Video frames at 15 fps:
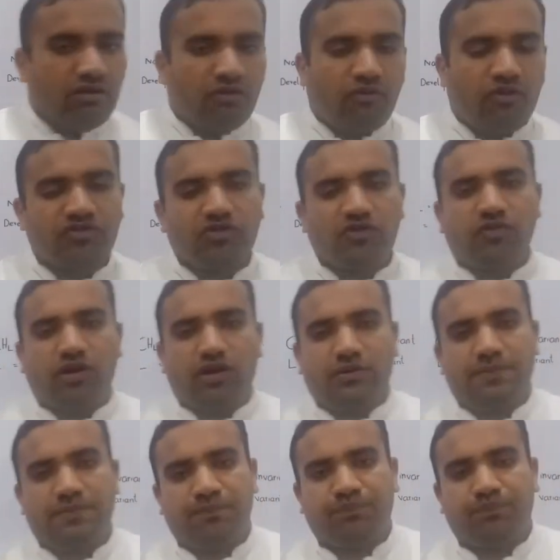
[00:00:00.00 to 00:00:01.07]
First of
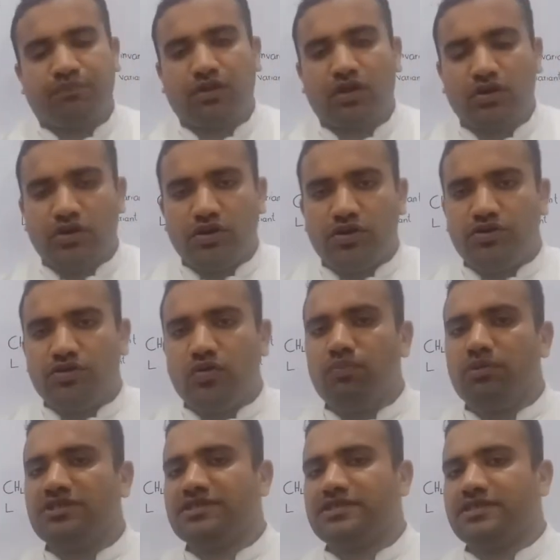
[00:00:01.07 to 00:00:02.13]
all, you
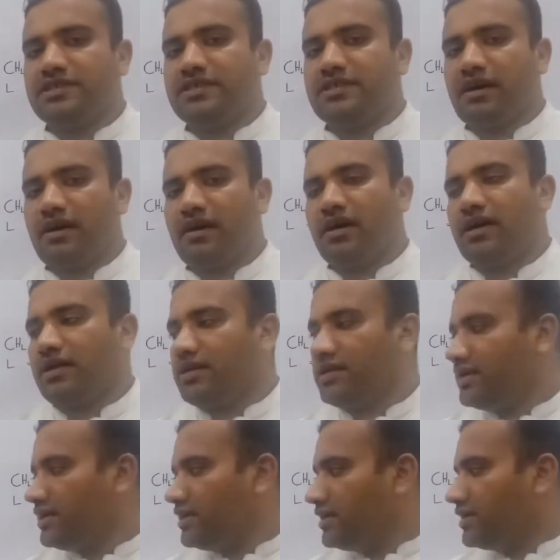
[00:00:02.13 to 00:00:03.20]
must see the
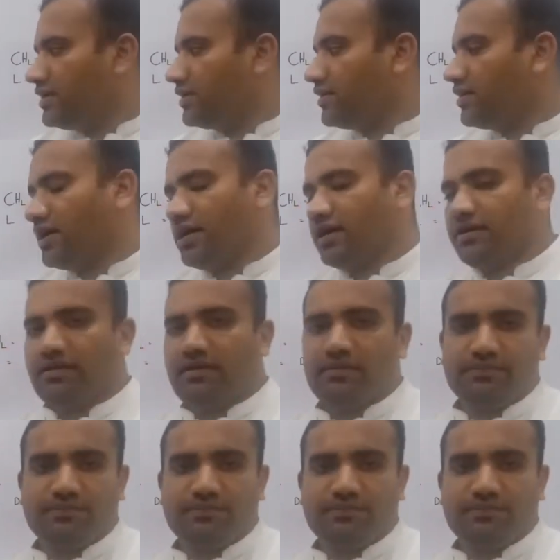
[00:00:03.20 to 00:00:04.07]
diagram,